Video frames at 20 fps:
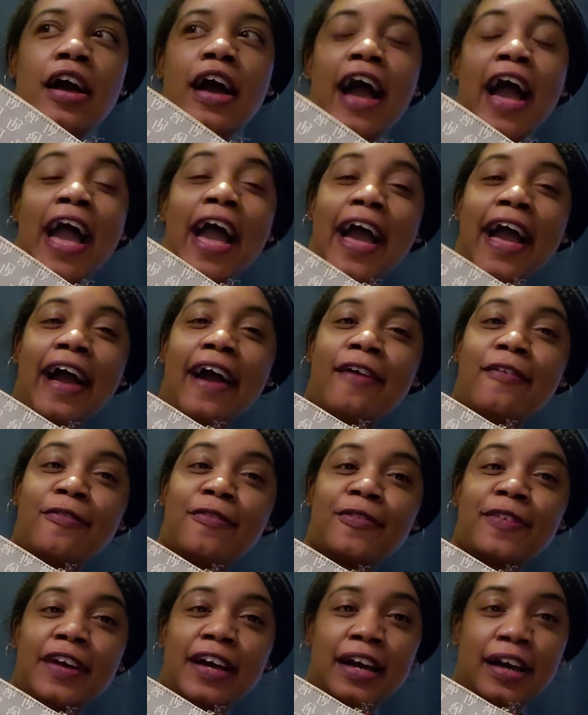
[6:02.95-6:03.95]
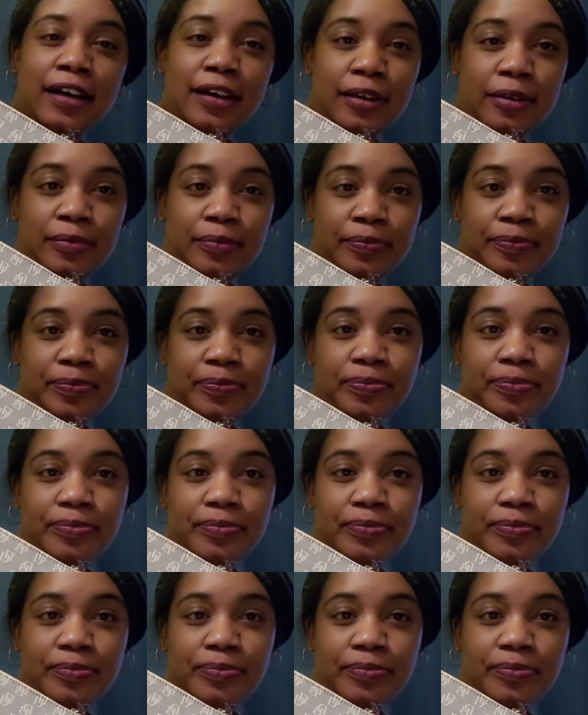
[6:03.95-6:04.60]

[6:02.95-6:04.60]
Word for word: I have um,